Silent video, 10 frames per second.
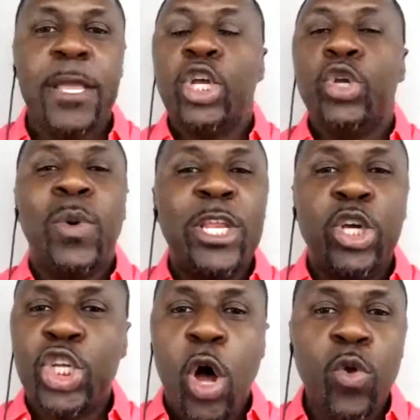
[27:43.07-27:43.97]
When you
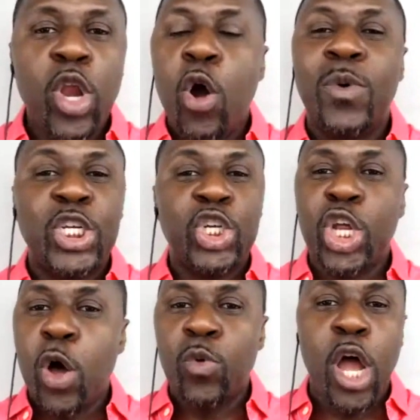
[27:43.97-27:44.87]
don't know what you
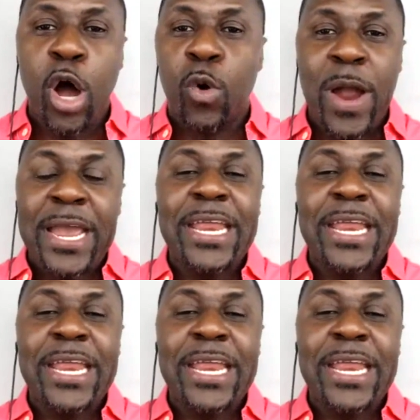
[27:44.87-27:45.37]
don't know, right?